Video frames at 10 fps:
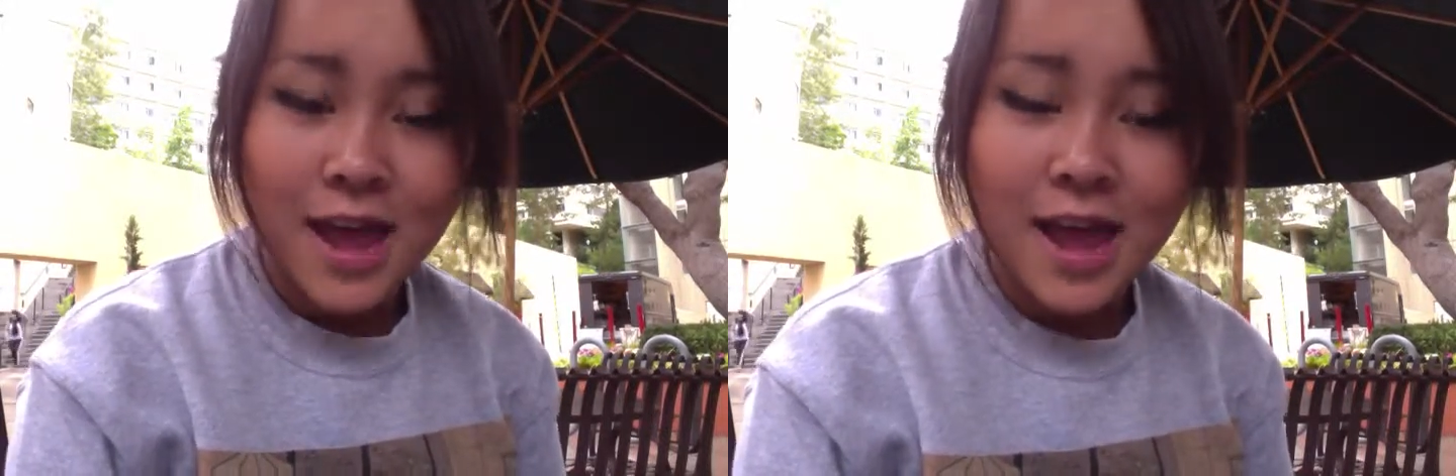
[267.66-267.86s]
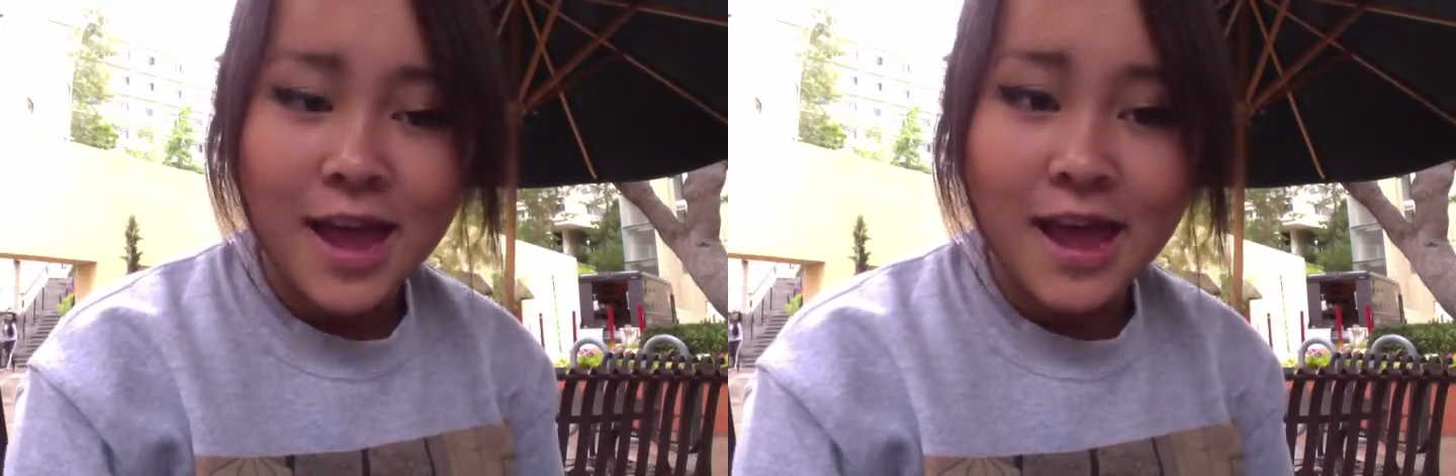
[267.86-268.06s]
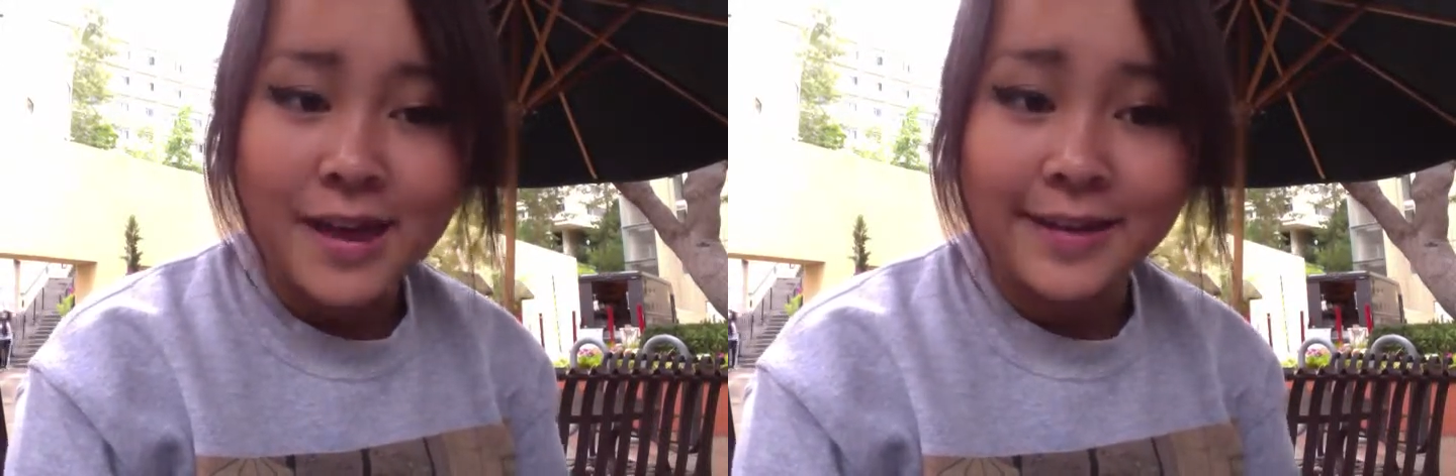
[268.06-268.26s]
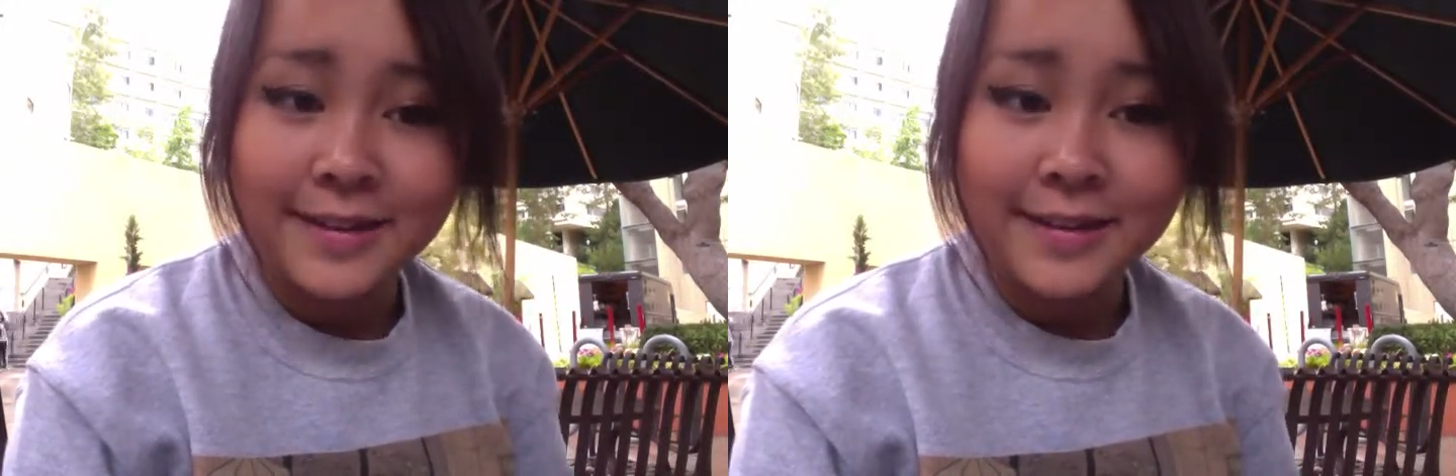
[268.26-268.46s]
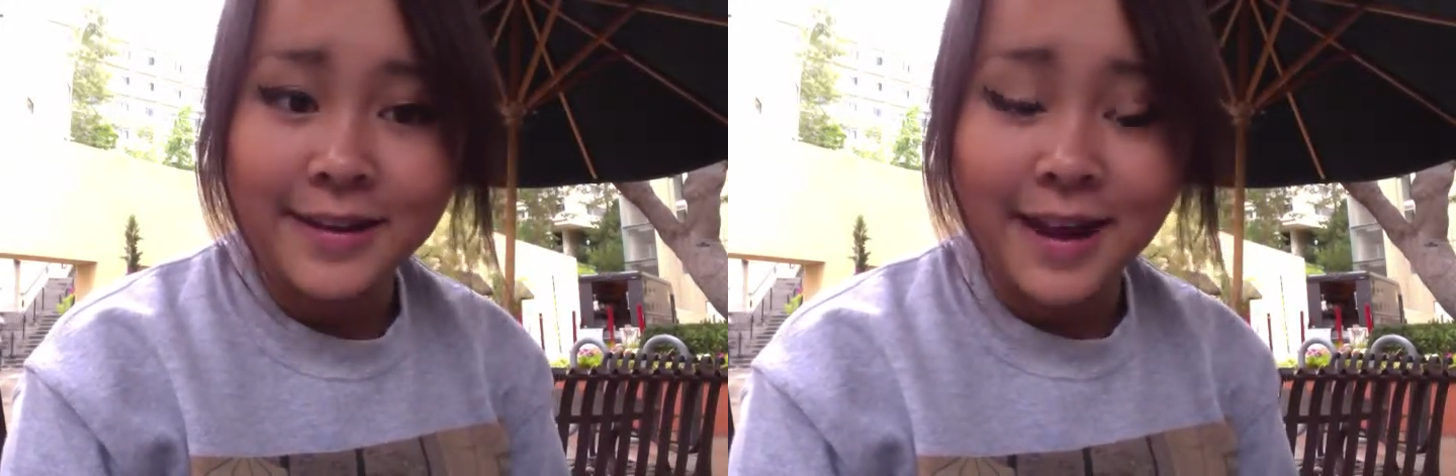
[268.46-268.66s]

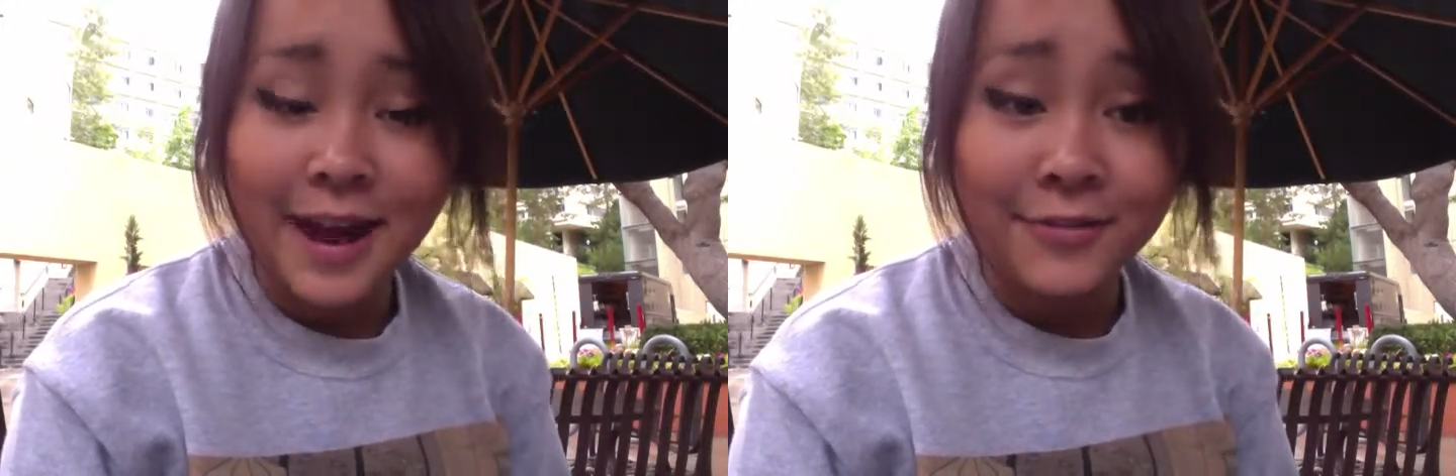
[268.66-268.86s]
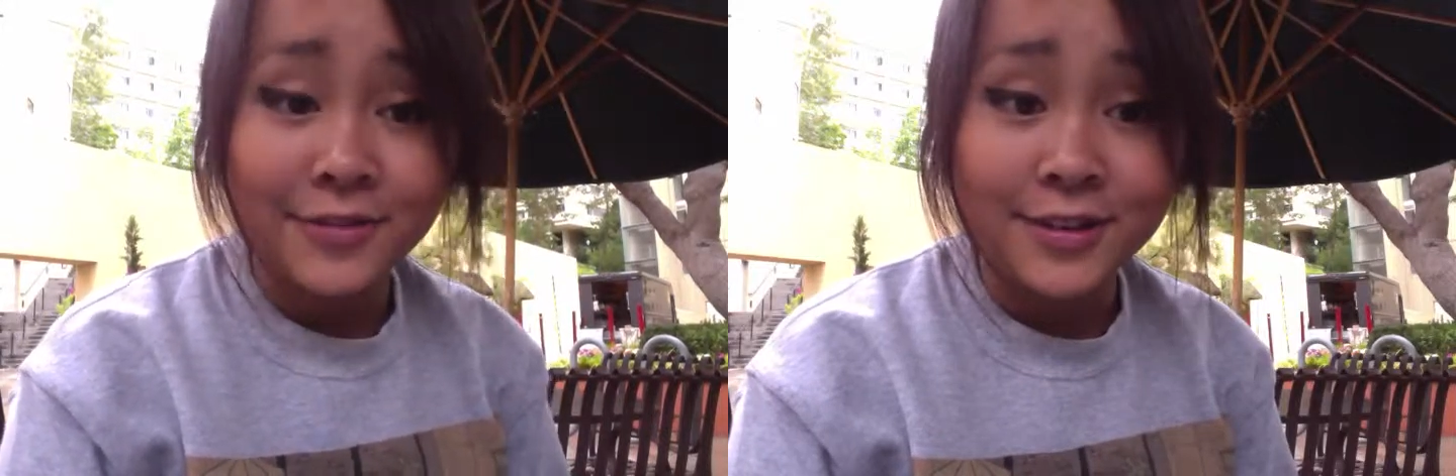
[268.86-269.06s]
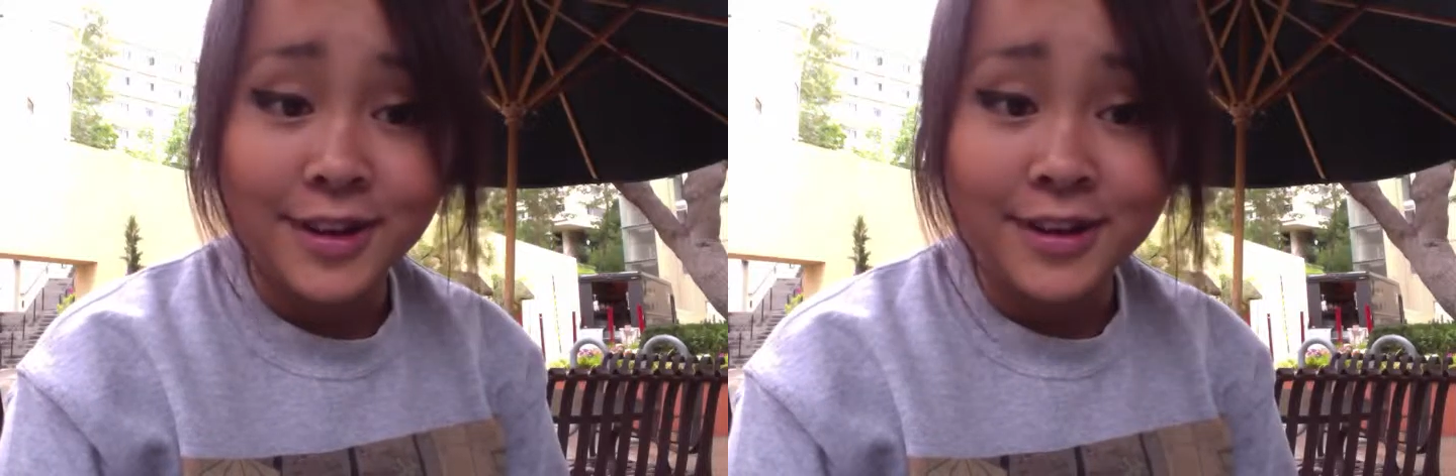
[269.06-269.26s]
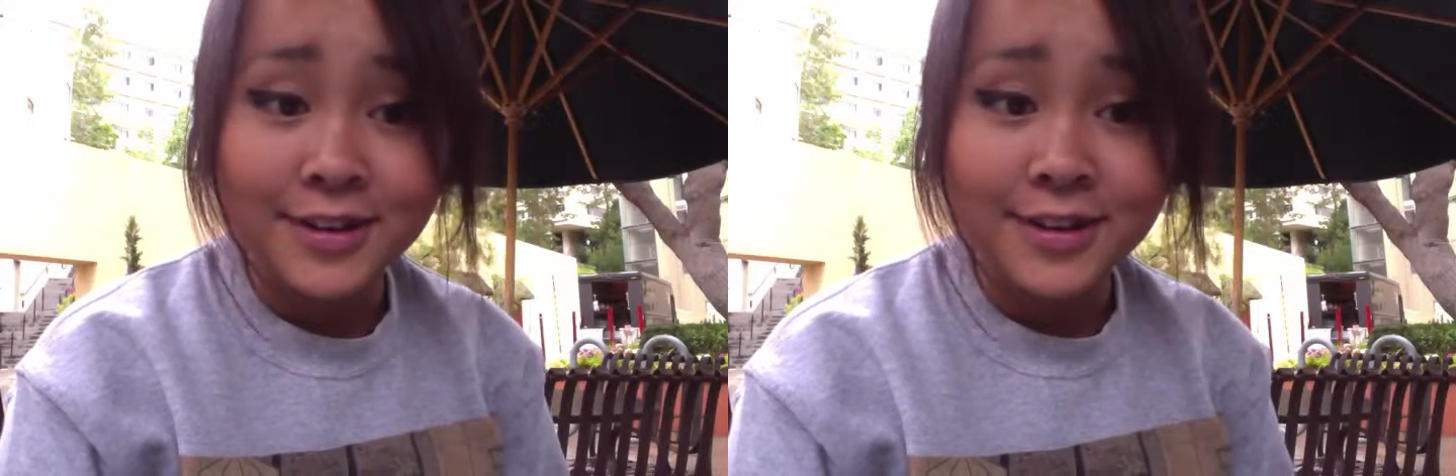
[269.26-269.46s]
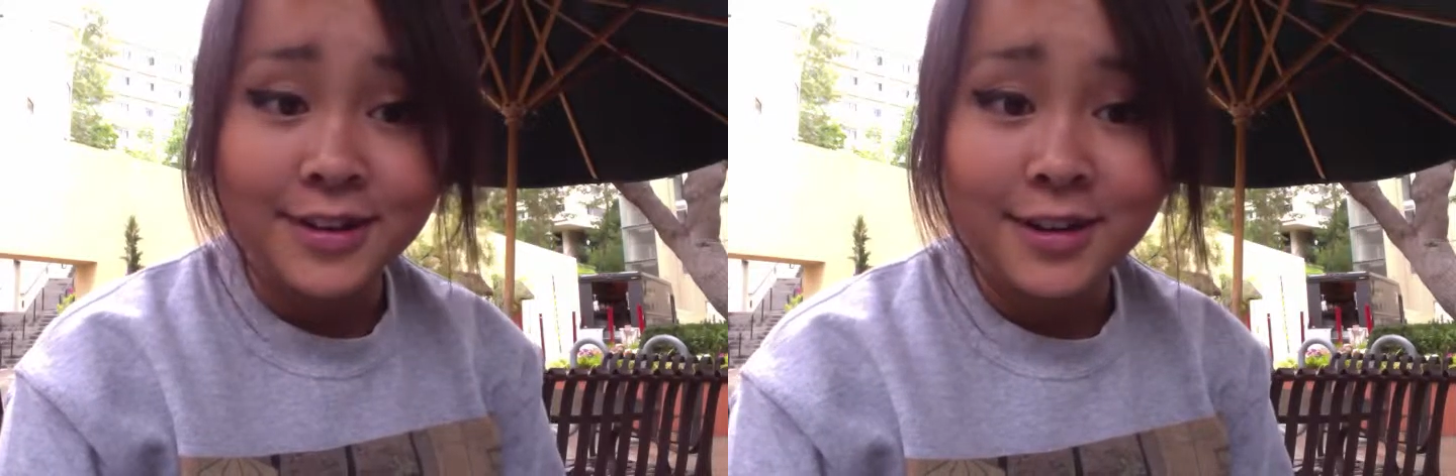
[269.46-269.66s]
and
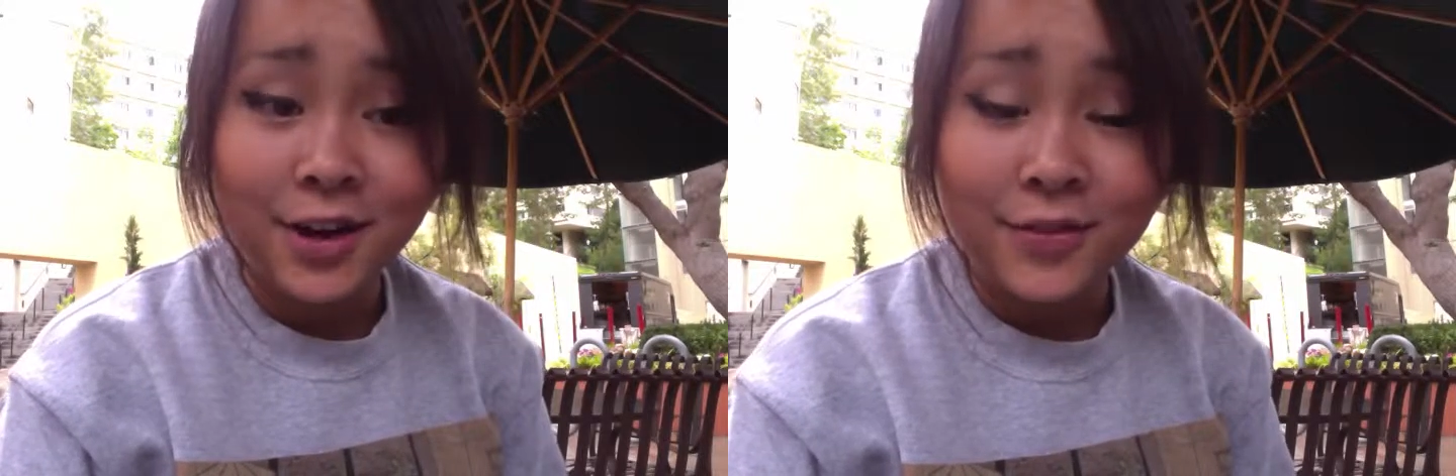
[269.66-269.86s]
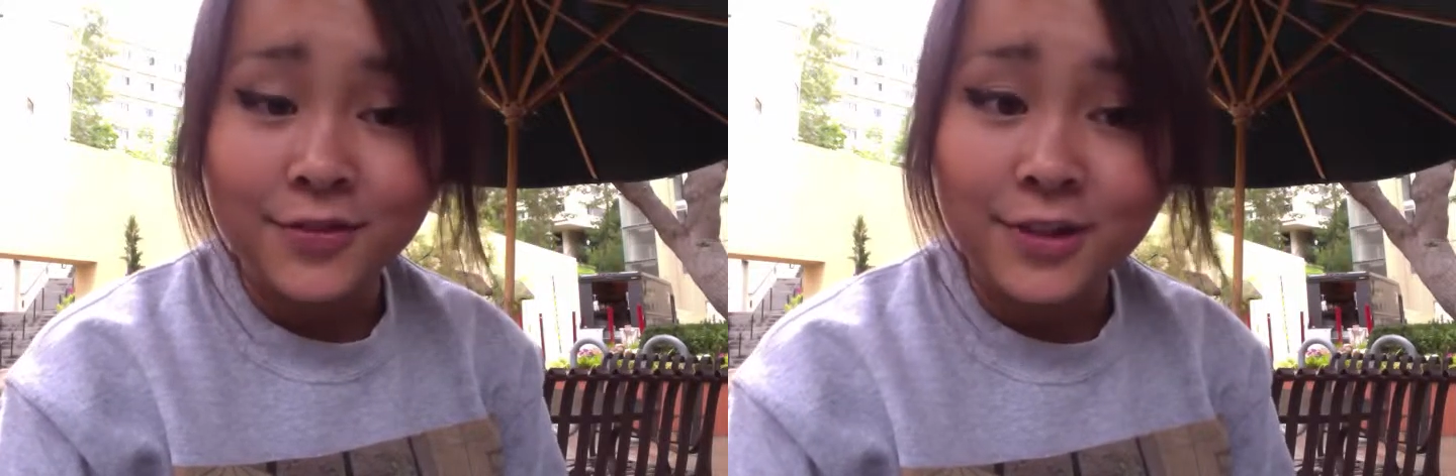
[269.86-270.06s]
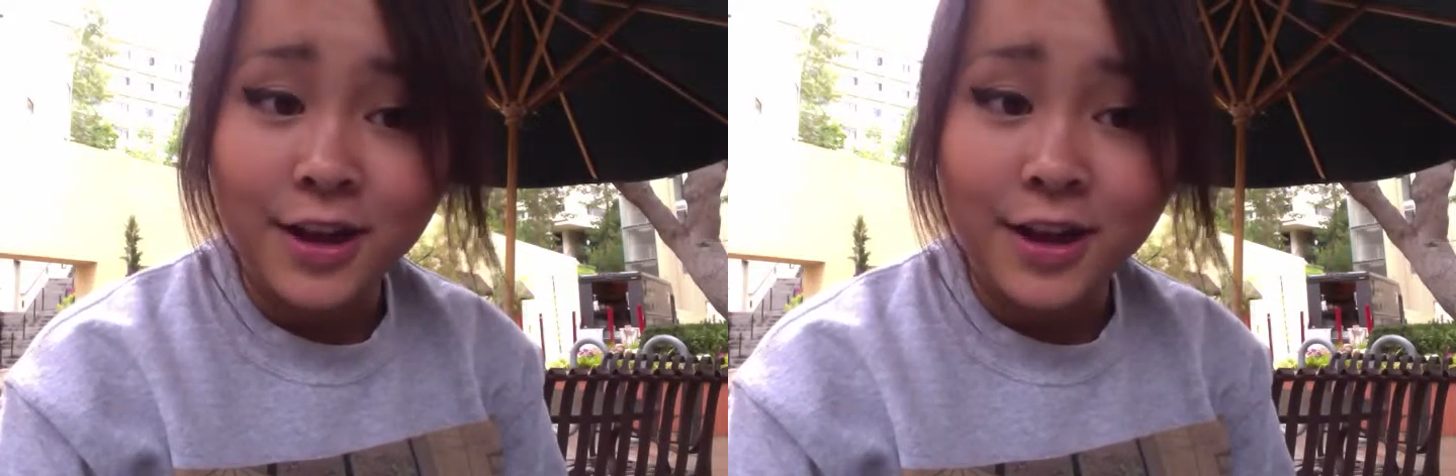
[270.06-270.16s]
Aphrodite offered